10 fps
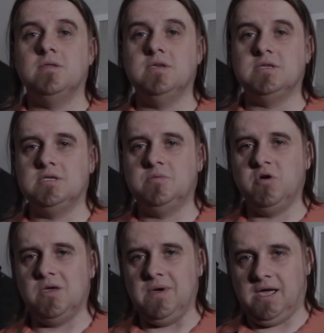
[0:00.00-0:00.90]
This is the
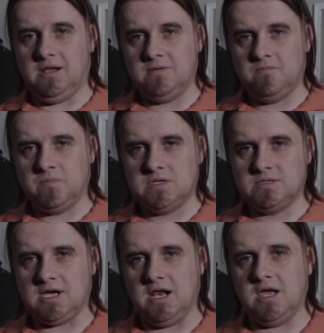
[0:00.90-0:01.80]
Boogeyman
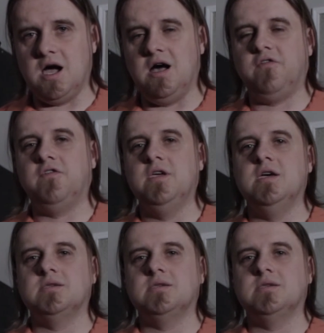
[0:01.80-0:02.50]
signing off,